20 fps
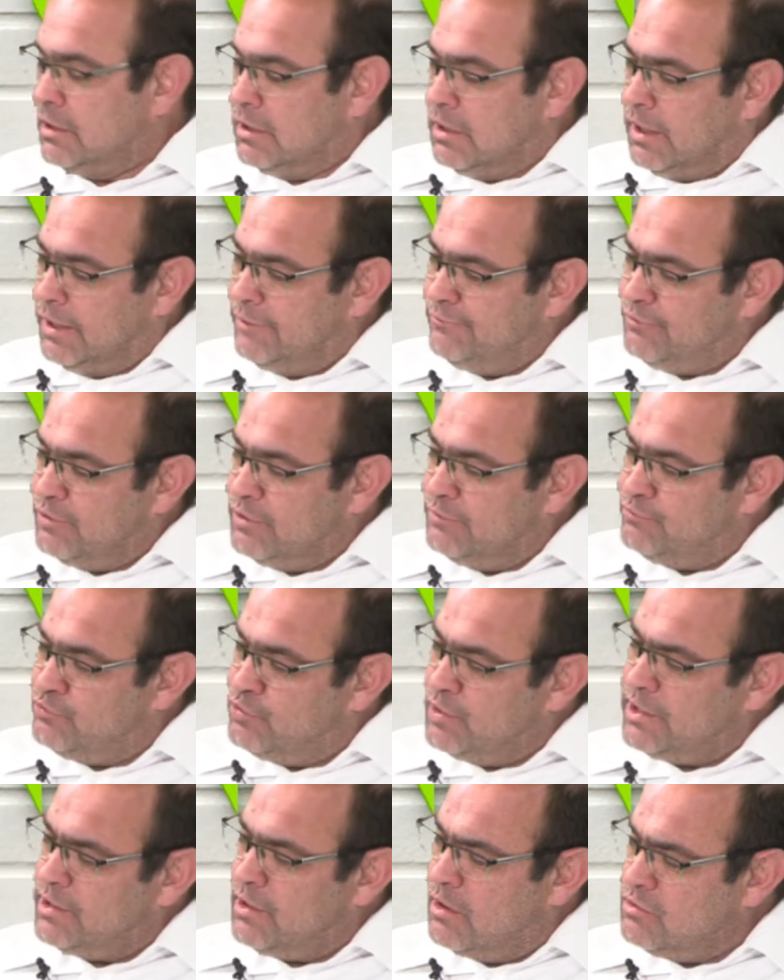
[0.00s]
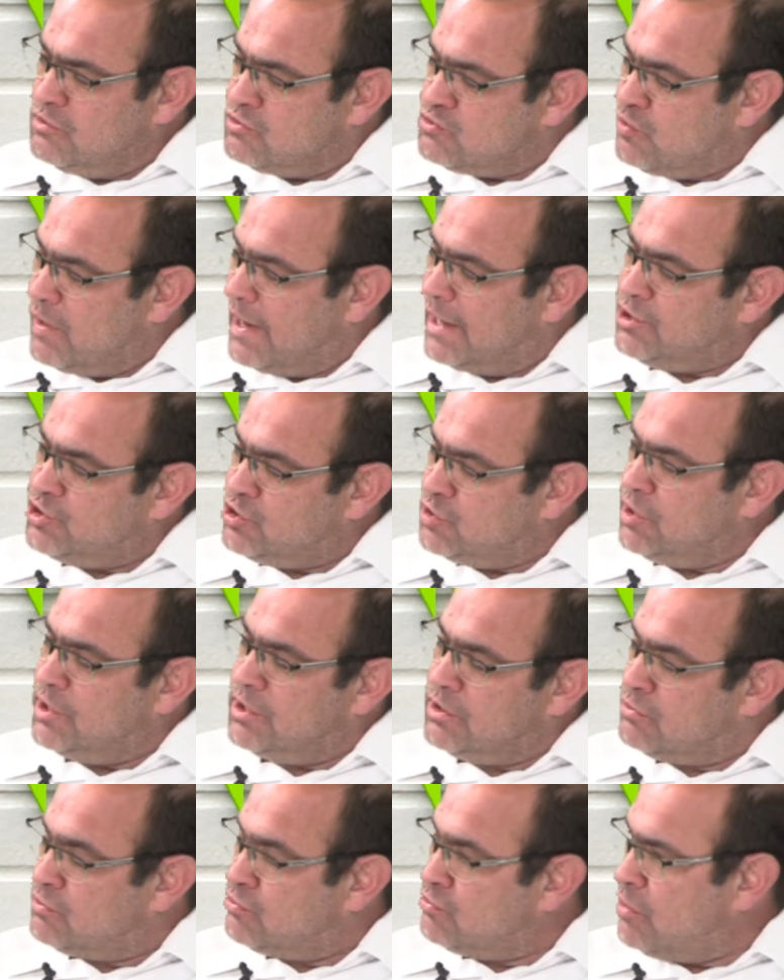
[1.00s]
If we don't gradually
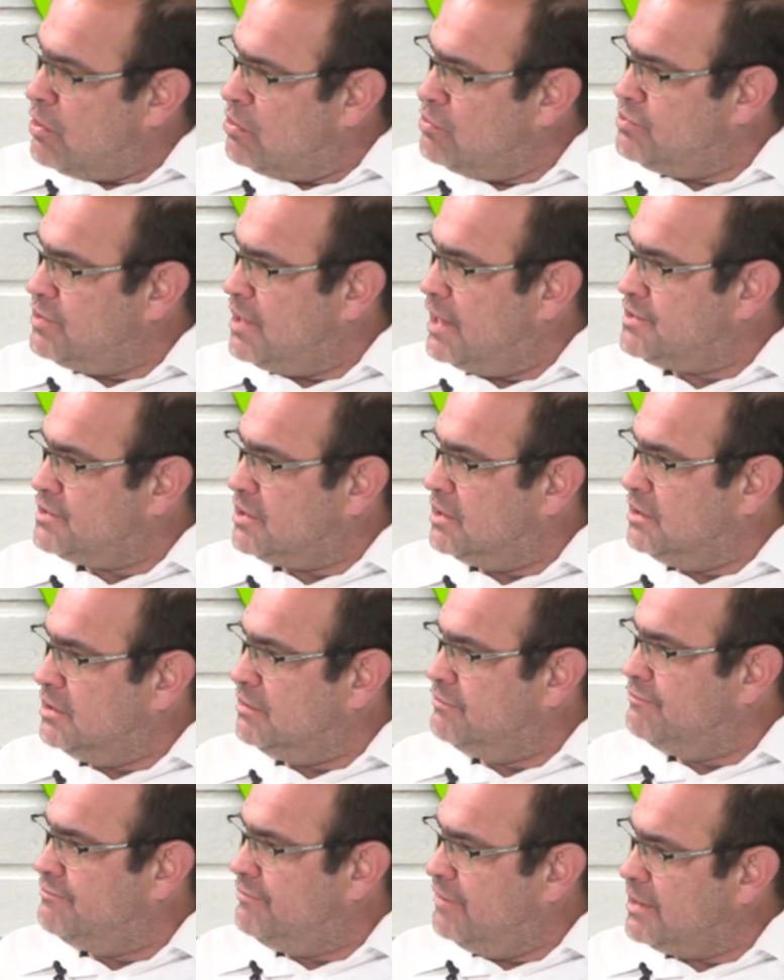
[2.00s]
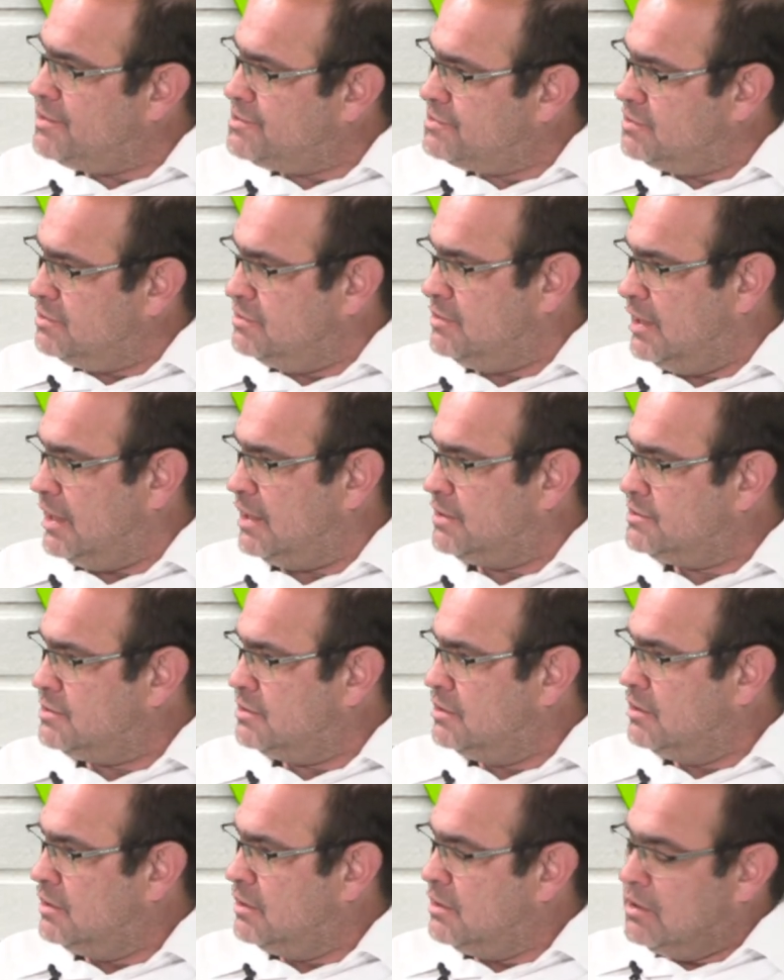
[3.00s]
grow that and invest in that,
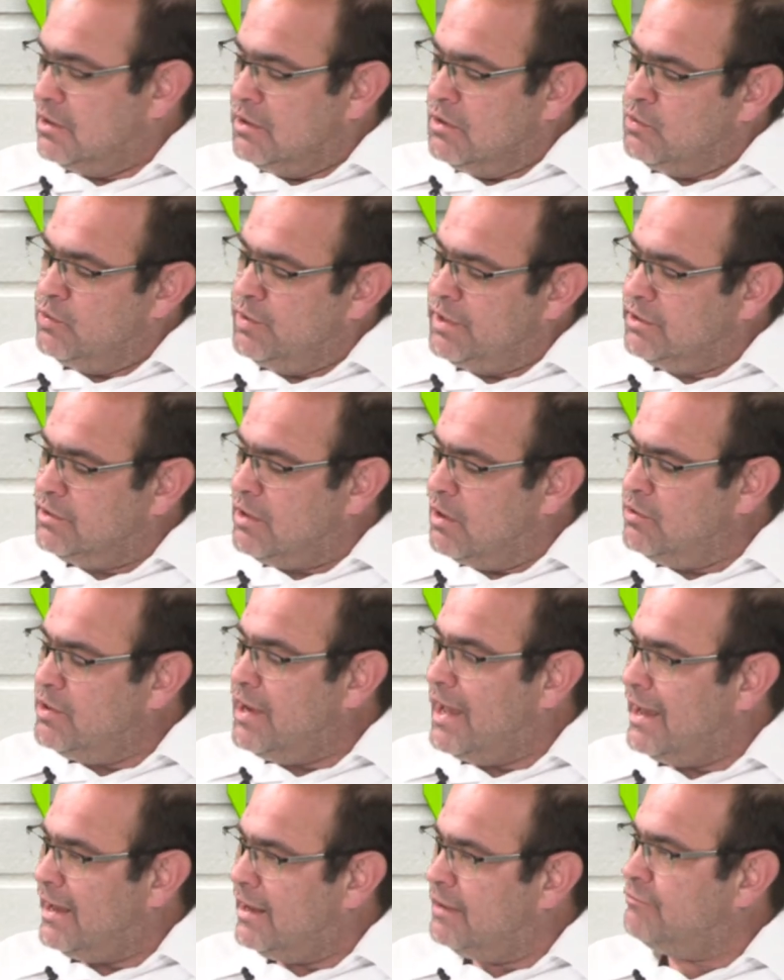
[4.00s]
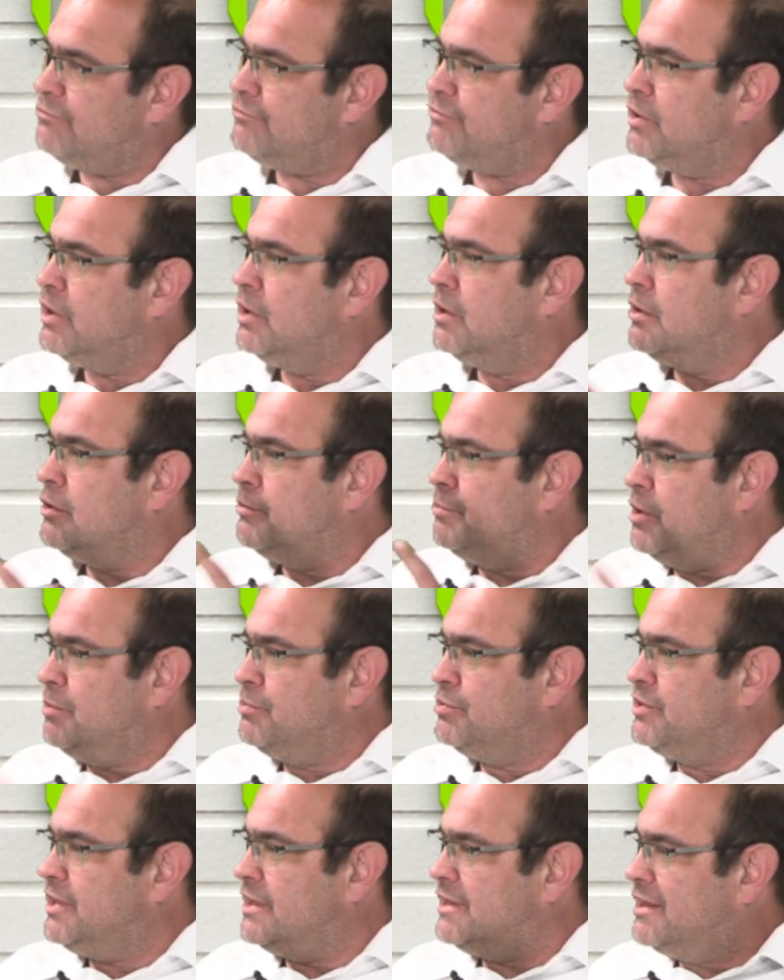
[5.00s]
we don't have
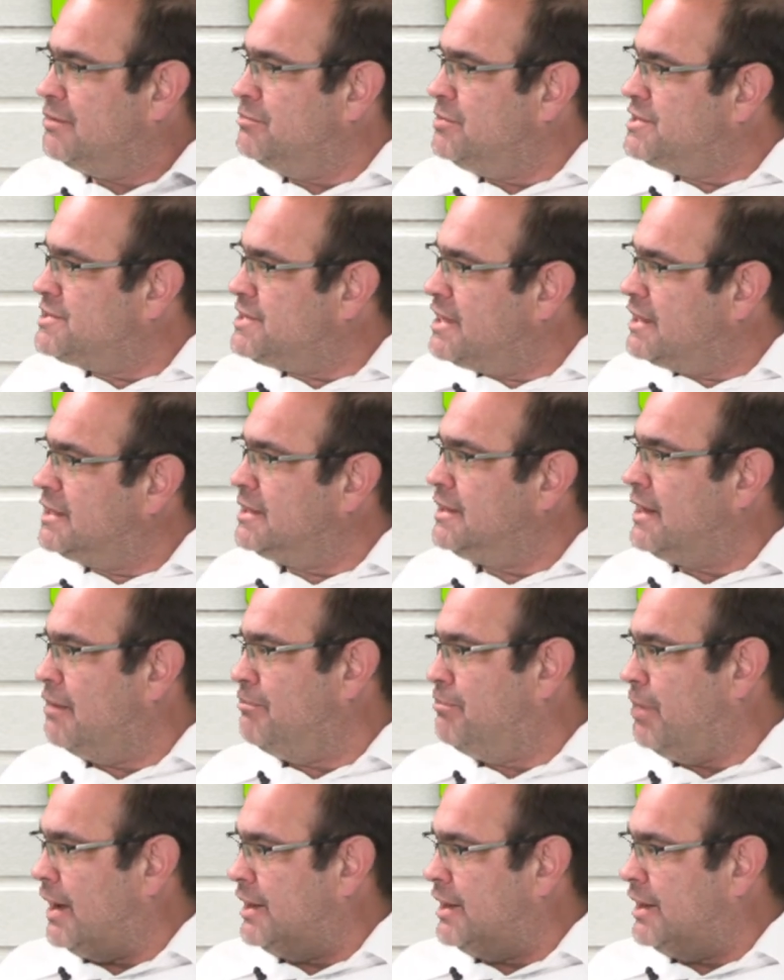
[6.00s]
people that can be taken up by an